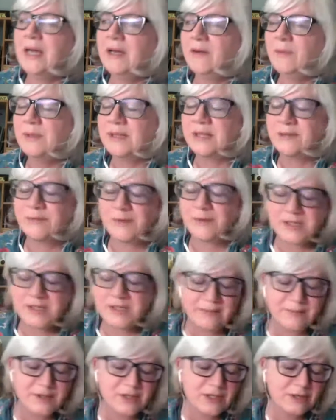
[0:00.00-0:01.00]
the first
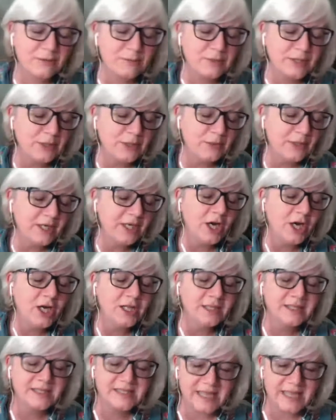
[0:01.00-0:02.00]
episode, were you at all
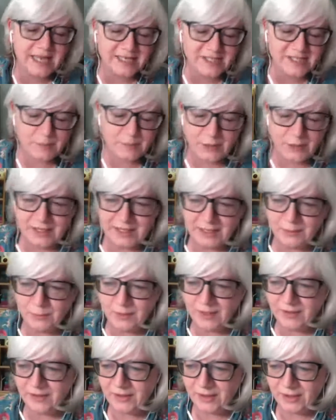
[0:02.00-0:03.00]
exasperated with
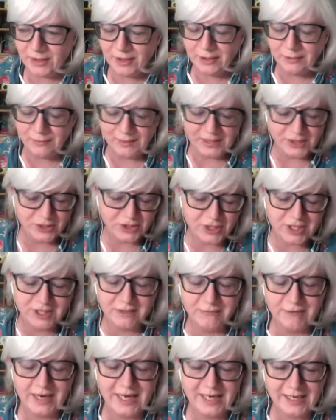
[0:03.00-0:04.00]
her when she
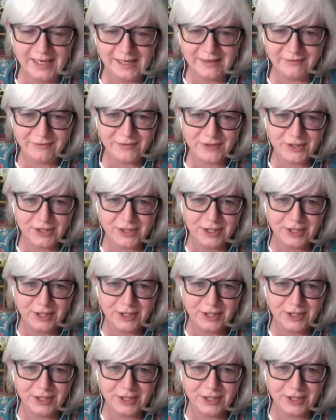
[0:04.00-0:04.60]
ran after,